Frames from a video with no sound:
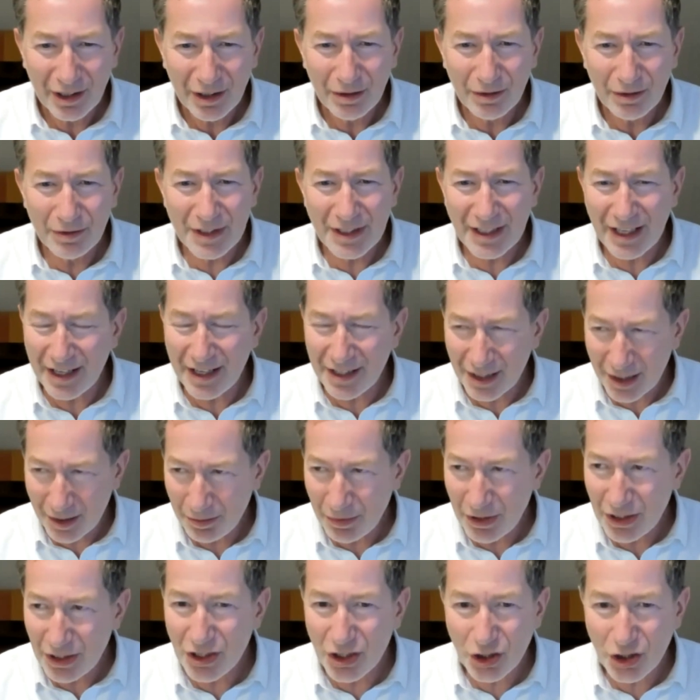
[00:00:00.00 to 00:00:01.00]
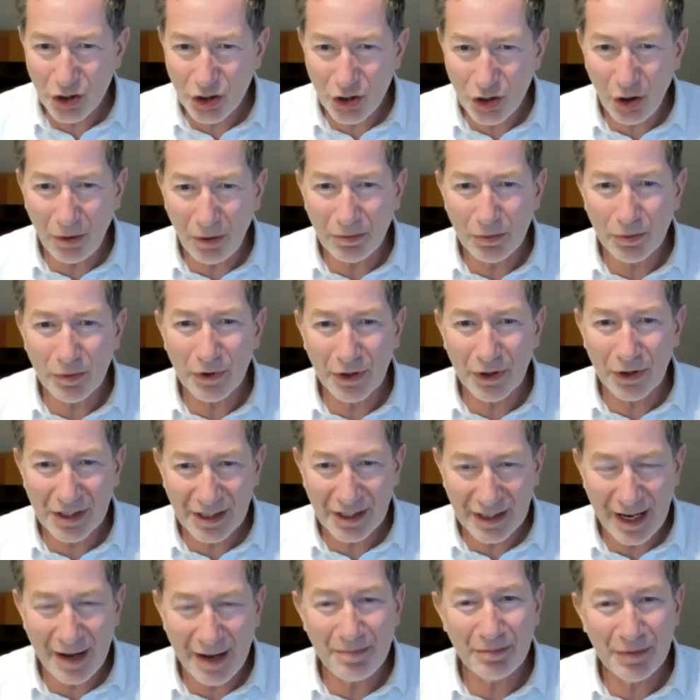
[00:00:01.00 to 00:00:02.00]
This has to be stopped. We've got to
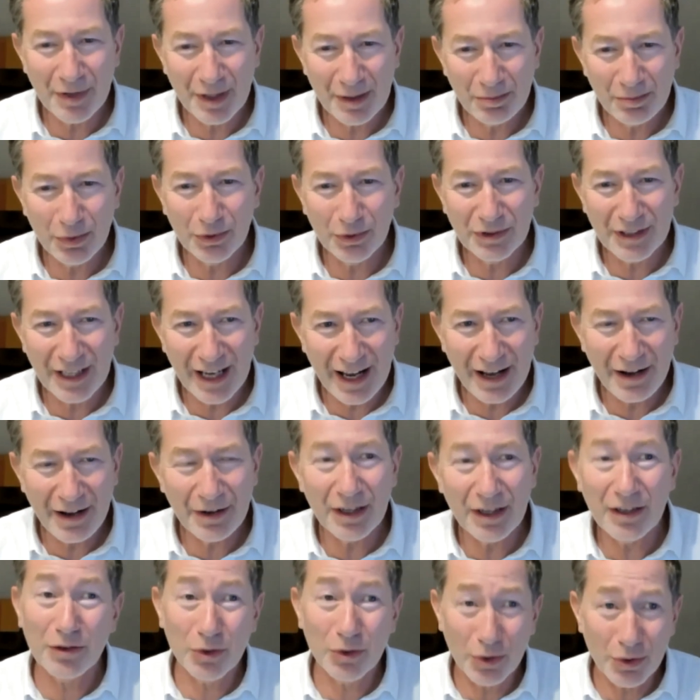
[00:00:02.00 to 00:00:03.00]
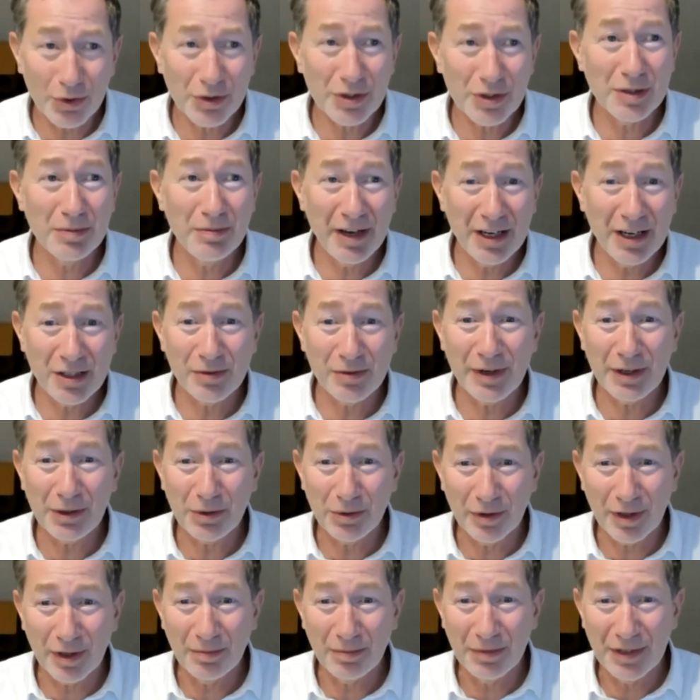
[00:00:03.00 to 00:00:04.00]
stamp people down. And of course, the major
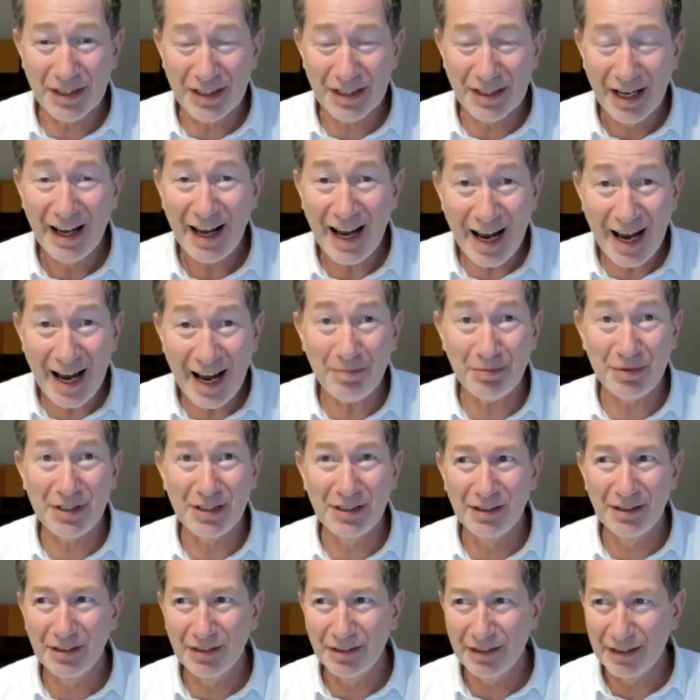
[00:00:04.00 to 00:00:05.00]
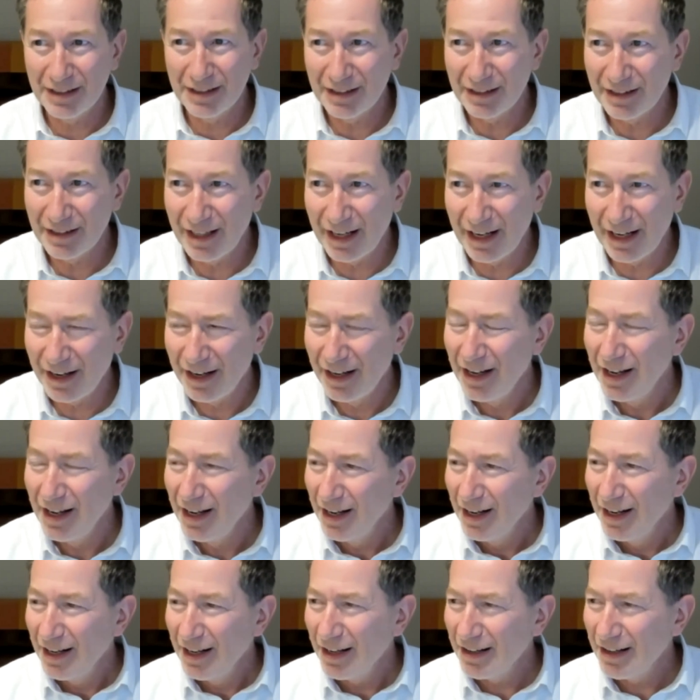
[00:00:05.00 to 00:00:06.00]
record companies absolutely did that.
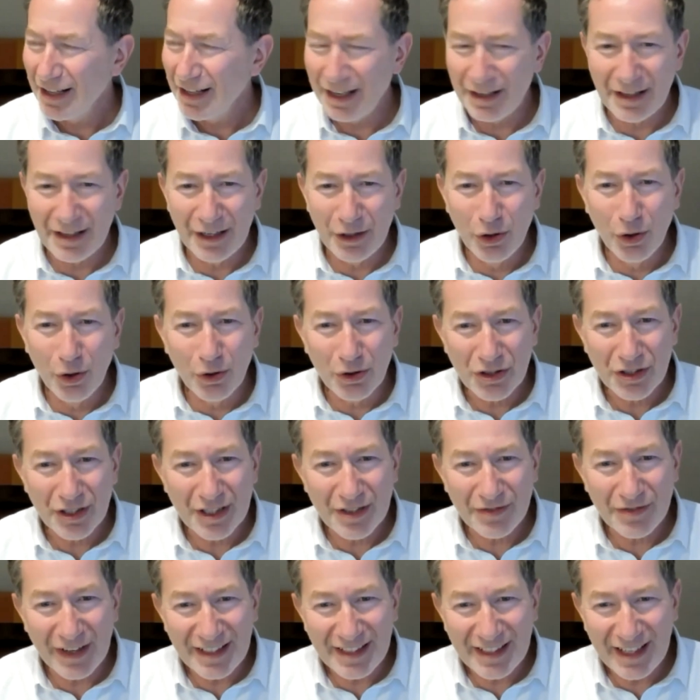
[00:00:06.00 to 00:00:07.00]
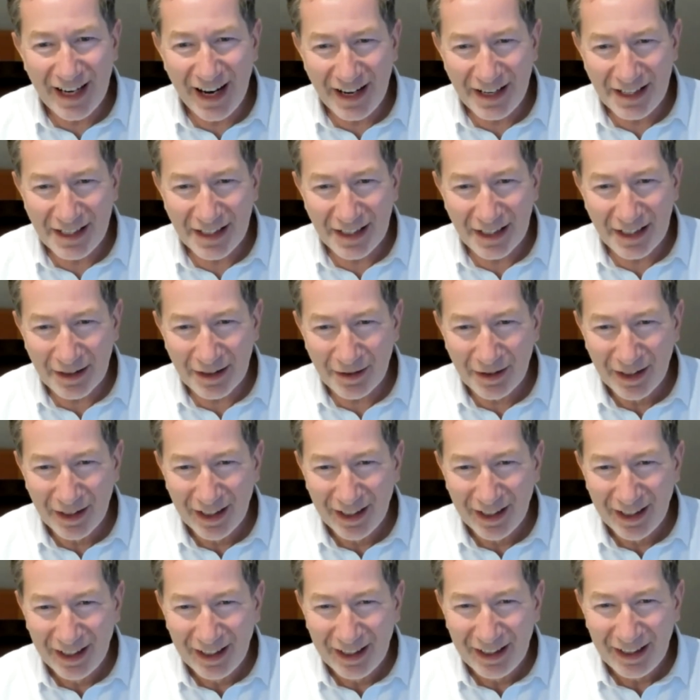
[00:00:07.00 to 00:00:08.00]
And they launched this fantastic
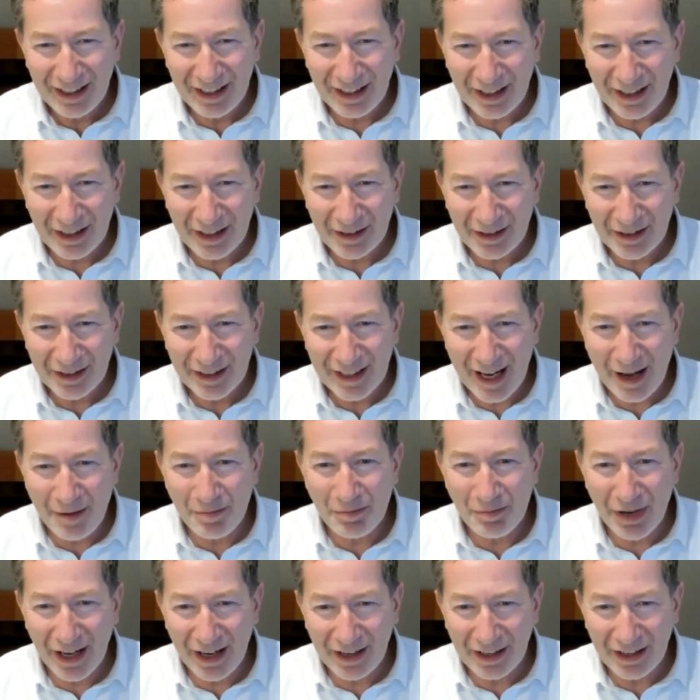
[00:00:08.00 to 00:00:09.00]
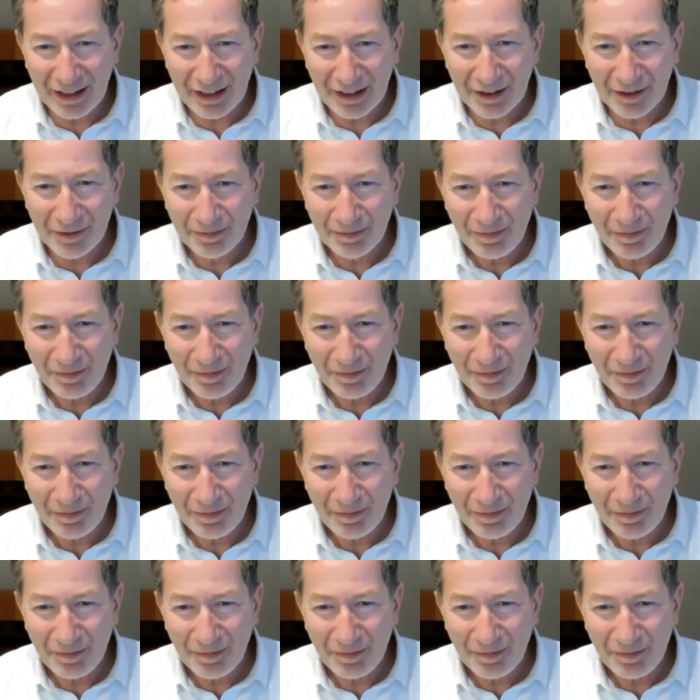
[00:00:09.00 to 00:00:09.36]
campaign,